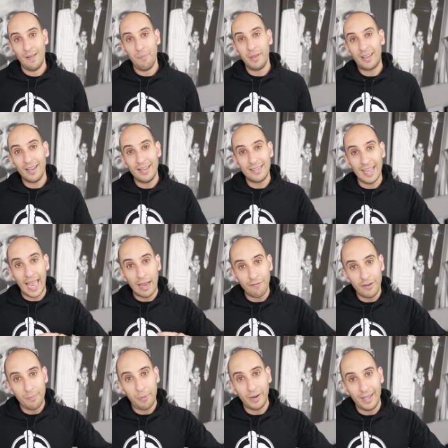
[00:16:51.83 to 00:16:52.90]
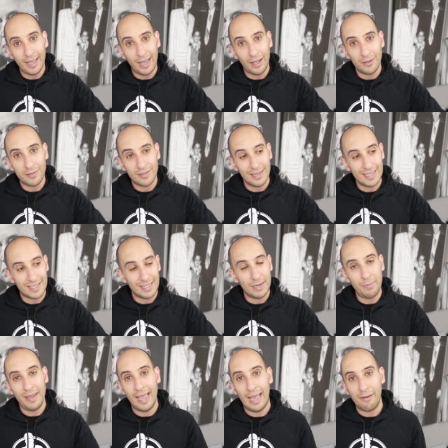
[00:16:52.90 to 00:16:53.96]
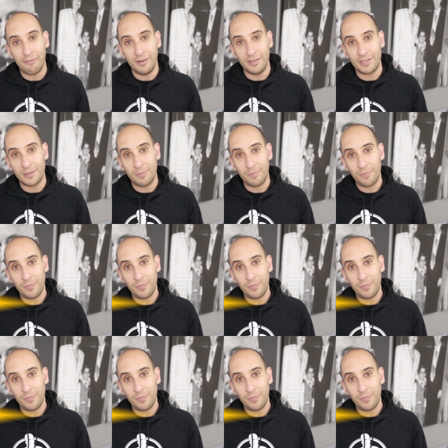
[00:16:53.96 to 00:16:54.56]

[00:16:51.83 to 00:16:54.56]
because everybody else is going to be average